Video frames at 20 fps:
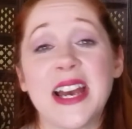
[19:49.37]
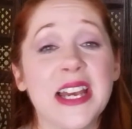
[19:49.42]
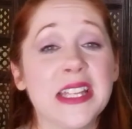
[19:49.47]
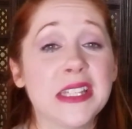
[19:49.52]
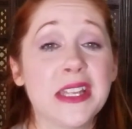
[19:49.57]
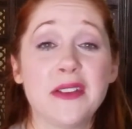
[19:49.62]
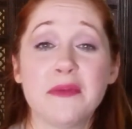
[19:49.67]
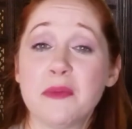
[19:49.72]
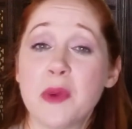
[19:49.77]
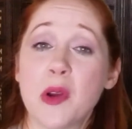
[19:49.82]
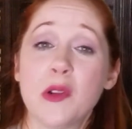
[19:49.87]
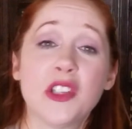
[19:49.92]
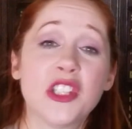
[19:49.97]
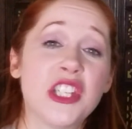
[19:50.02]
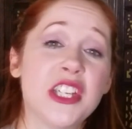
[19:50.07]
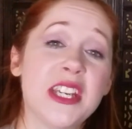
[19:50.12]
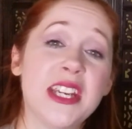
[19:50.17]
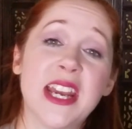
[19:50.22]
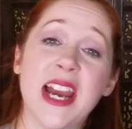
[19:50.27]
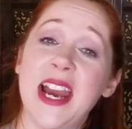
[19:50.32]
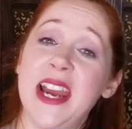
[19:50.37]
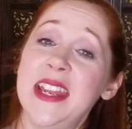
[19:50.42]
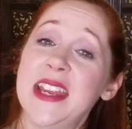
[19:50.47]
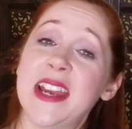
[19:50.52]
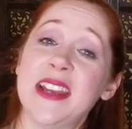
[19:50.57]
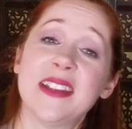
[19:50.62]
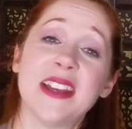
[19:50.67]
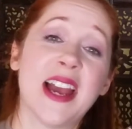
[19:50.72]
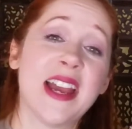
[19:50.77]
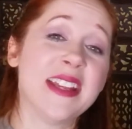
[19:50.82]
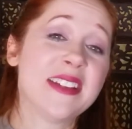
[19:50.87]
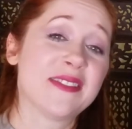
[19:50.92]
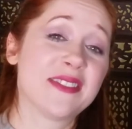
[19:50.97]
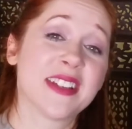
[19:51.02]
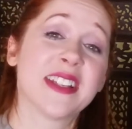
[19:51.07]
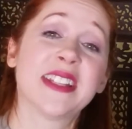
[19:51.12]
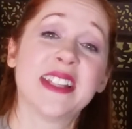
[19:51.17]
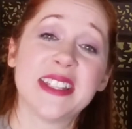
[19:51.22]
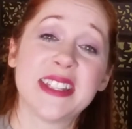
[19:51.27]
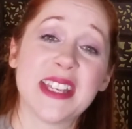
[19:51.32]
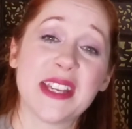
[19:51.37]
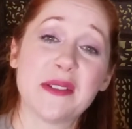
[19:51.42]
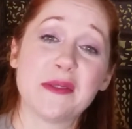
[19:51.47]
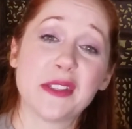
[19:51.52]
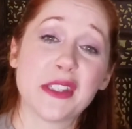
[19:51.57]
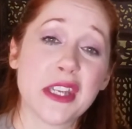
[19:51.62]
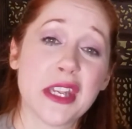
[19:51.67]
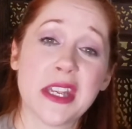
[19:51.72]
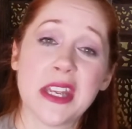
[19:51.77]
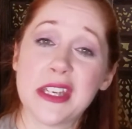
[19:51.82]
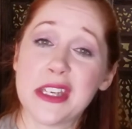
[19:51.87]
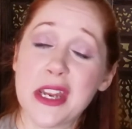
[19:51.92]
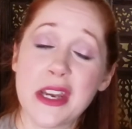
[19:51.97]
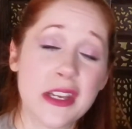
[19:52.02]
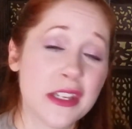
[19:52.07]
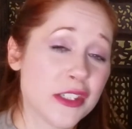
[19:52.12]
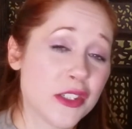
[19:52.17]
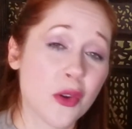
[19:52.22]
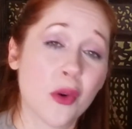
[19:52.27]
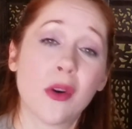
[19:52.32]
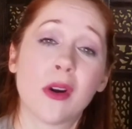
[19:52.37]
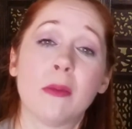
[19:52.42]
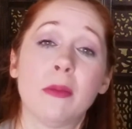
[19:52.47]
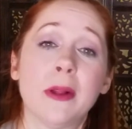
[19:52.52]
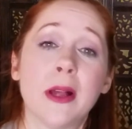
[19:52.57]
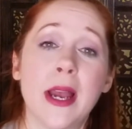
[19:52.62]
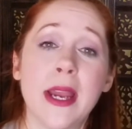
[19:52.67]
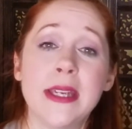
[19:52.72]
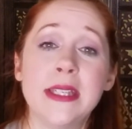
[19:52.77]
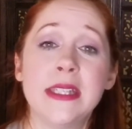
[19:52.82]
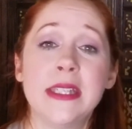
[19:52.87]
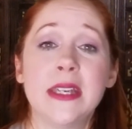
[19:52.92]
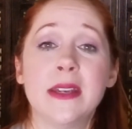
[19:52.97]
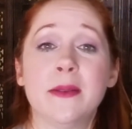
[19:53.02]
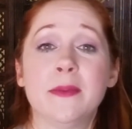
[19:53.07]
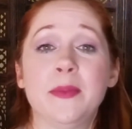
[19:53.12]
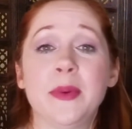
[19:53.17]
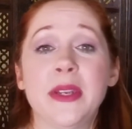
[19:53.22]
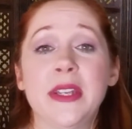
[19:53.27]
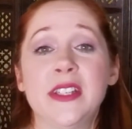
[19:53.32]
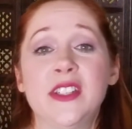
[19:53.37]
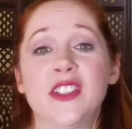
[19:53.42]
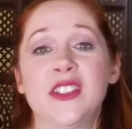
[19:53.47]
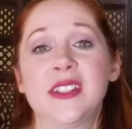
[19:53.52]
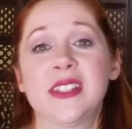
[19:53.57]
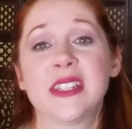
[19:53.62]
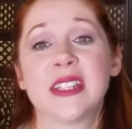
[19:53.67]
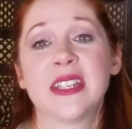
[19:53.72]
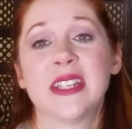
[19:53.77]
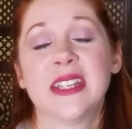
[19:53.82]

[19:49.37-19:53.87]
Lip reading: I love Mochi. I really think it was an adorable idea, but it just